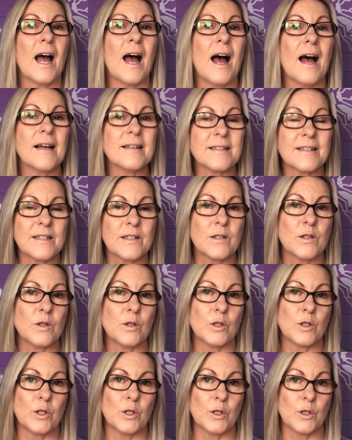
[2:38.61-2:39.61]
asks
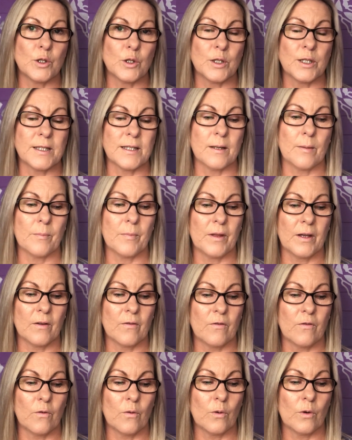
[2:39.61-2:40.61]
you to do something
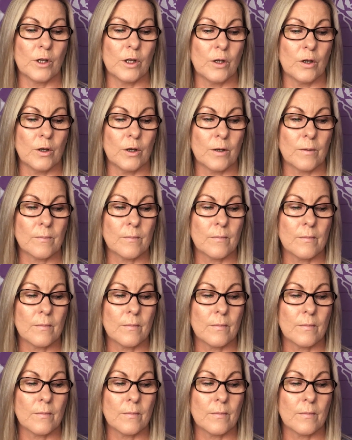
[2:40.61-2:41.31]
for you,